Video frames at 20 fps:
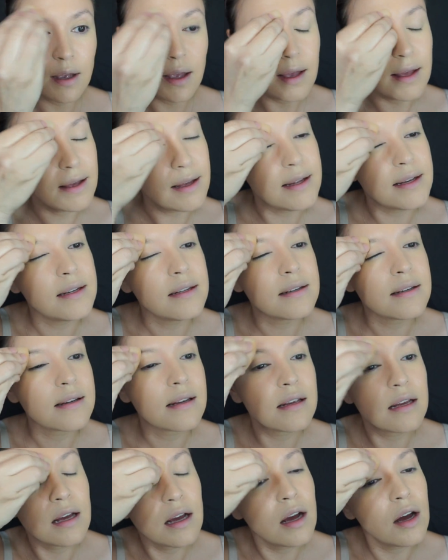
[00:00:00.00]
and
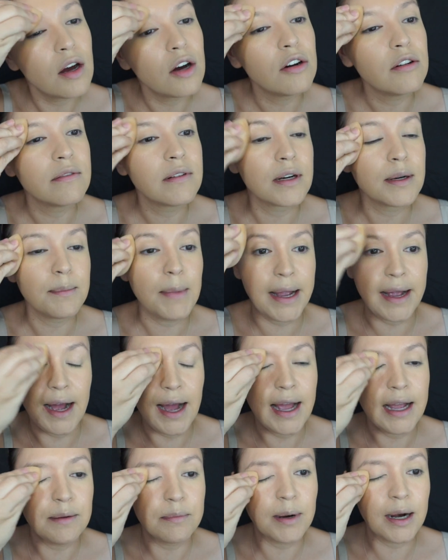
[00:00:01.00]
over my
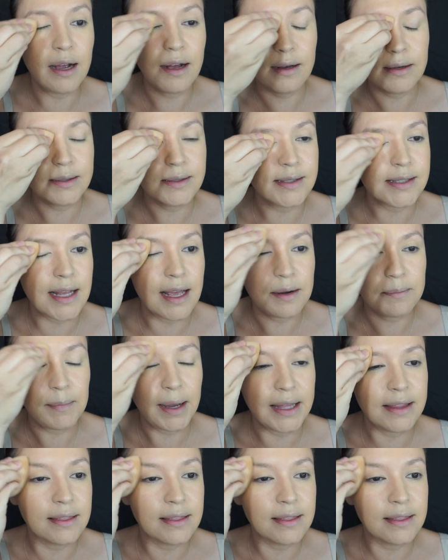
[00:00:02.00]
eyebrows and my